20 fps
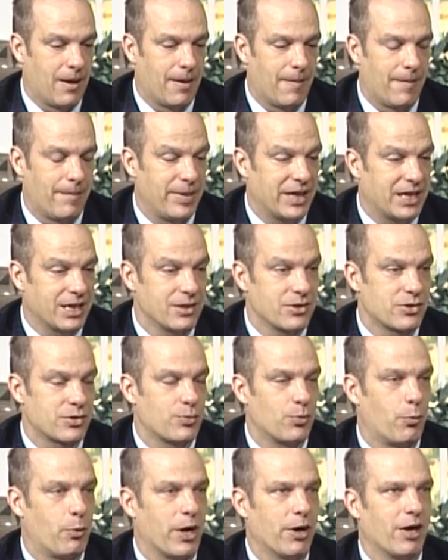Because
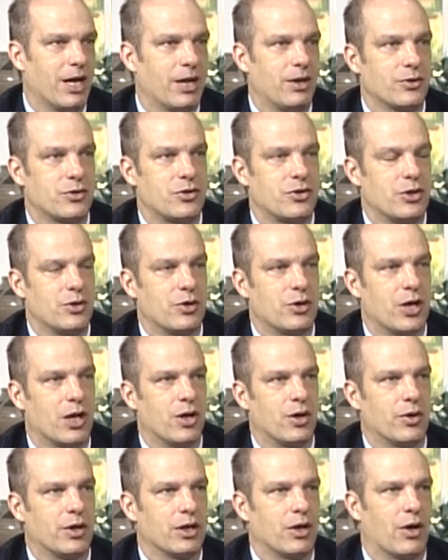where else do you
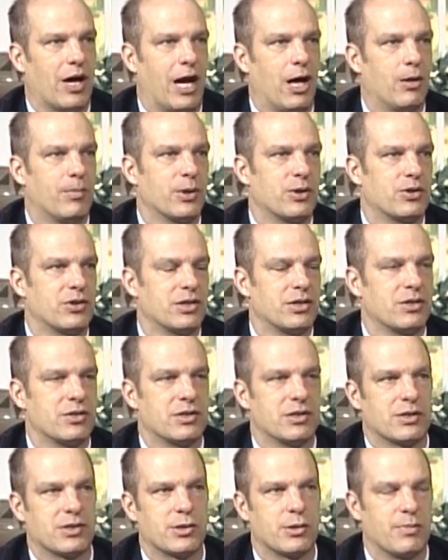go? You know, Albertsons
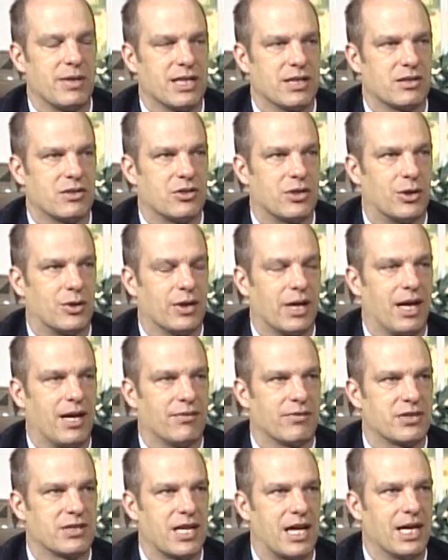and Smith's don't
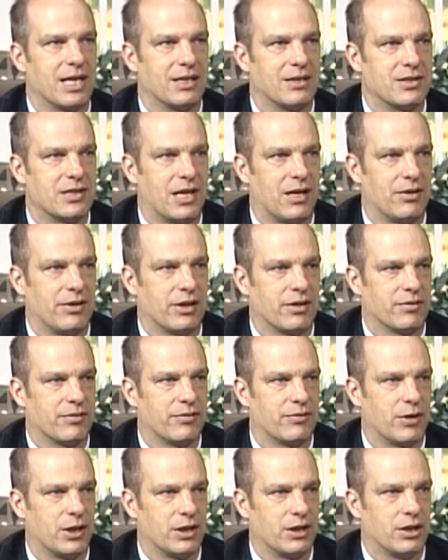have signs out in their
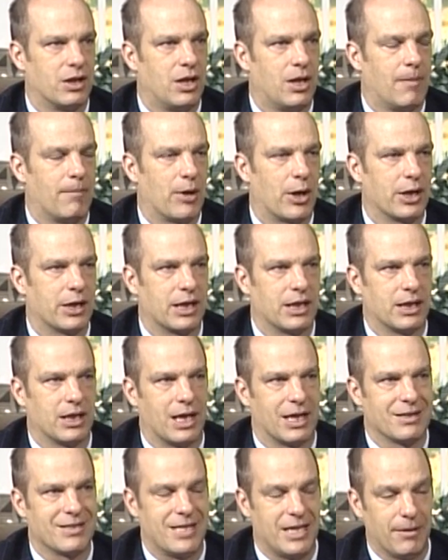front parking
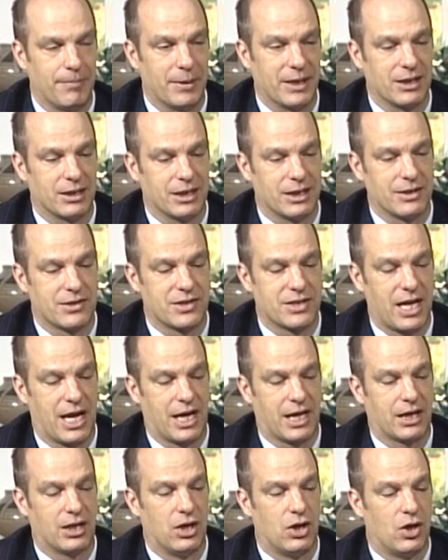lot typically
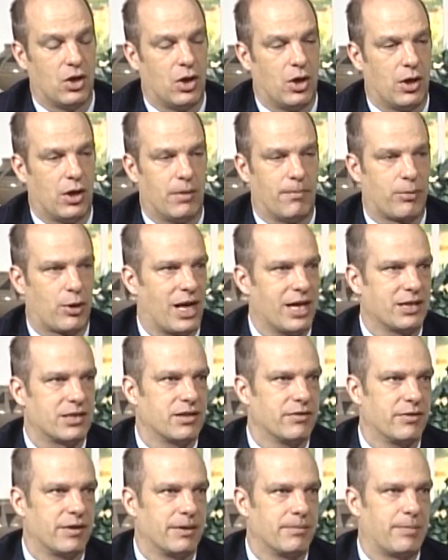saying, price
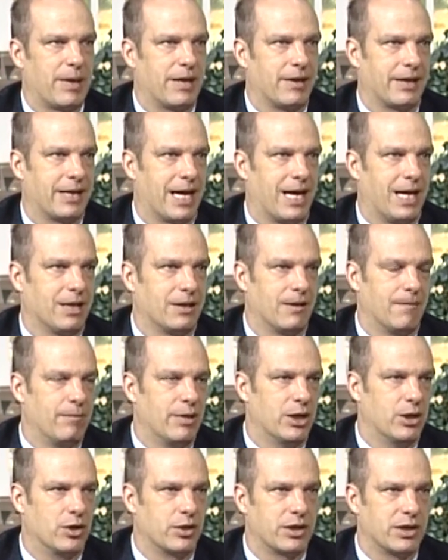of a gallon of
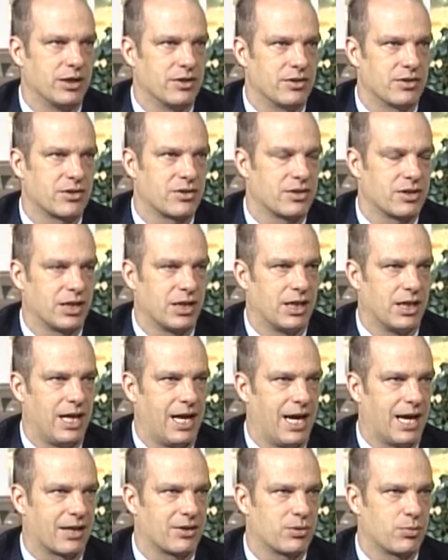milk is
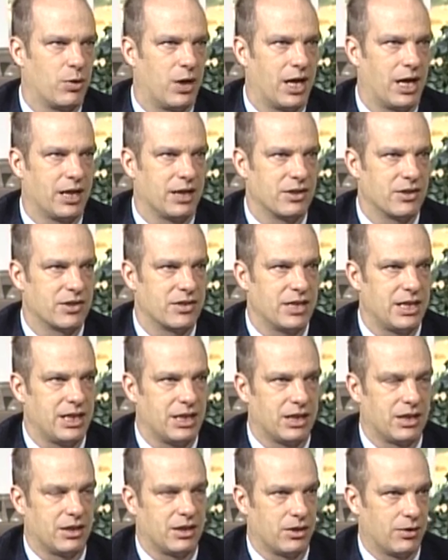X, Y, and
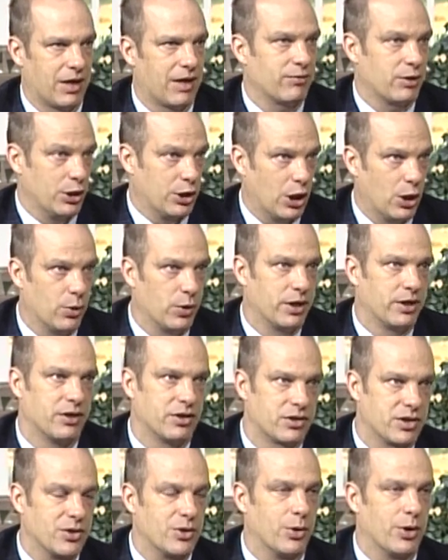Z. You have to go into the
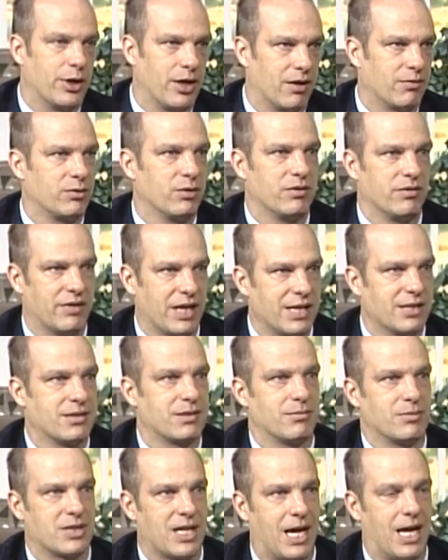store. You have to invest
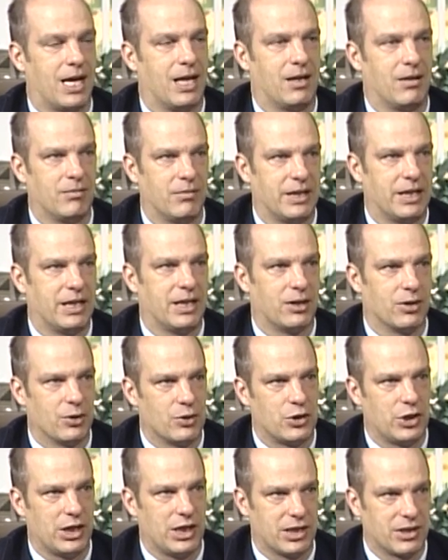some time and
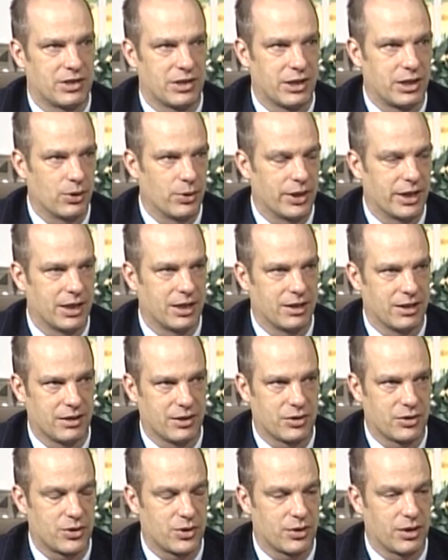energy into going into the
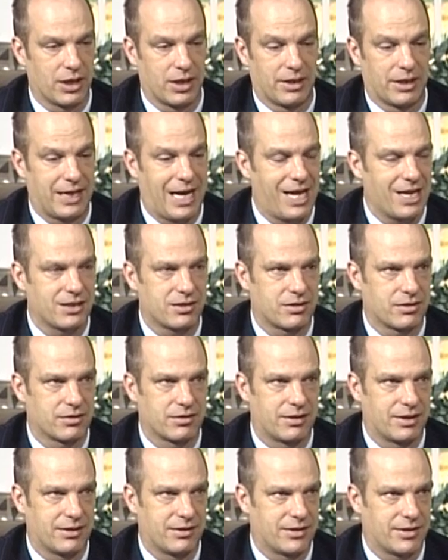store. At gas
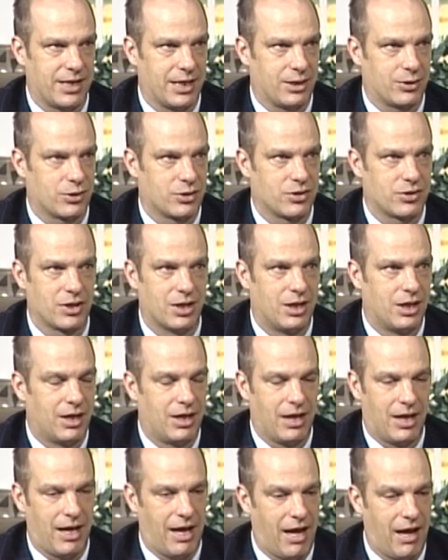stations,
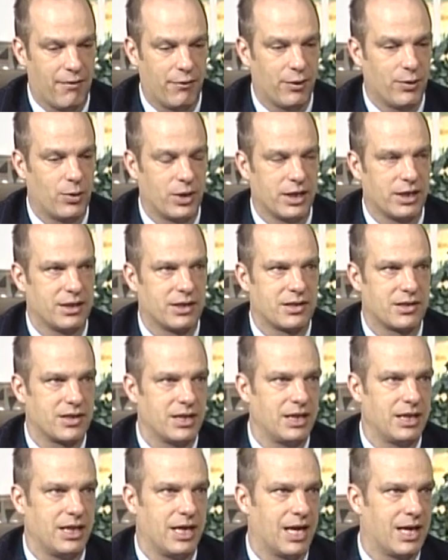everyone in the
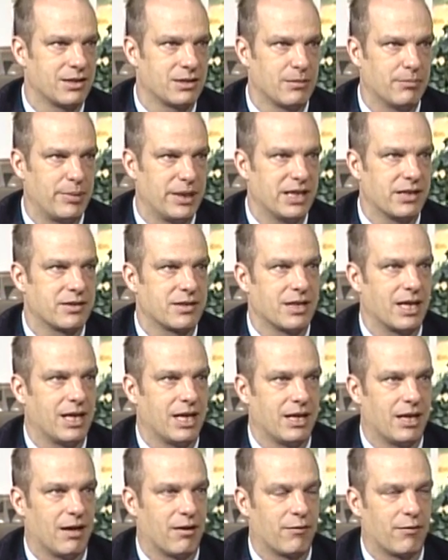city has a big
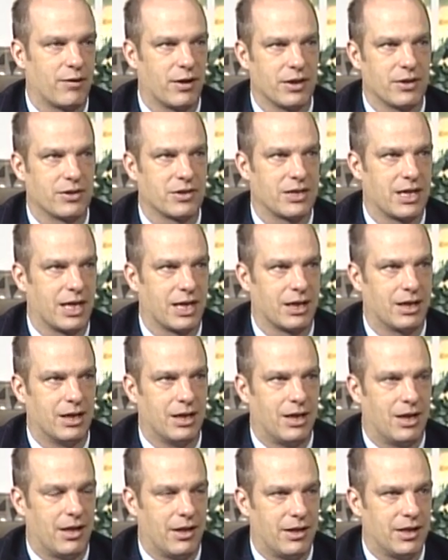sign out front saying,
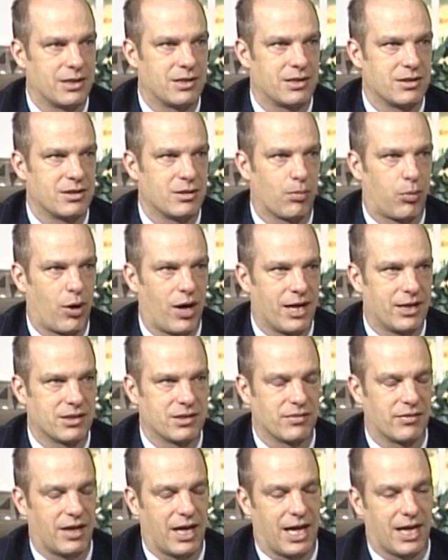this is the price
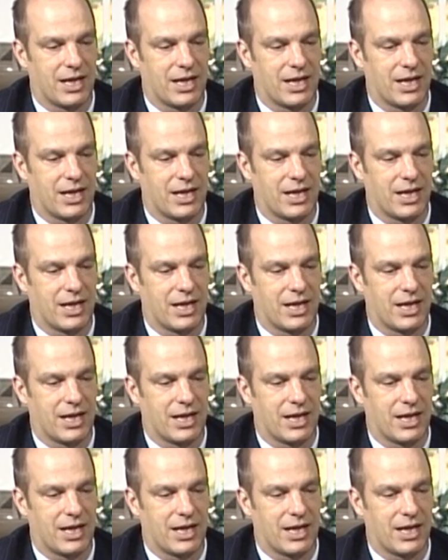of gas.